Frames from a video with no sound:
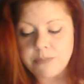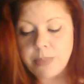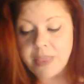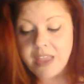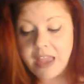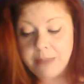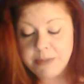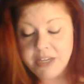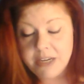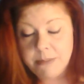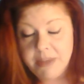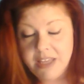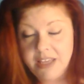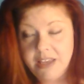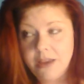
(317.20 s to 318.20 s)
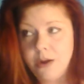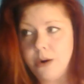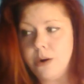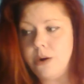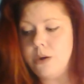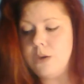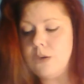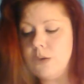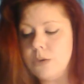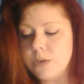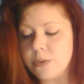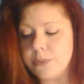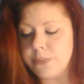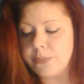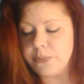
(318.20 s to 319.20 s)
I'm going to be
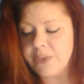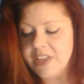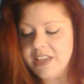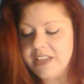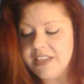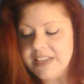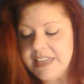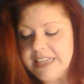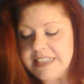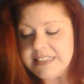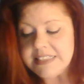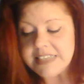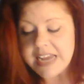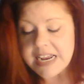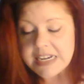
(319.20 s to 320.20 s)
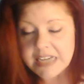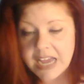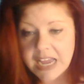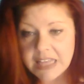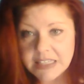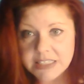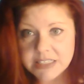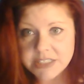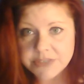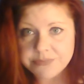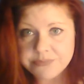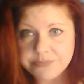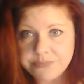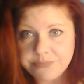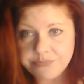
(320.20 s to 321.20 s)
in Staten Island
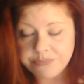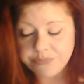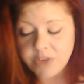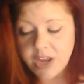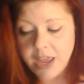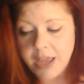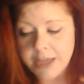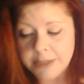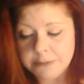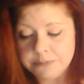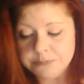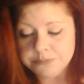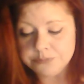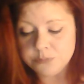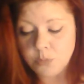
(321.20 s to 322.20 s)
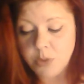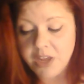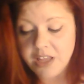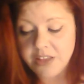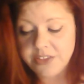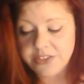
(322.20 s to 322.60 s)
with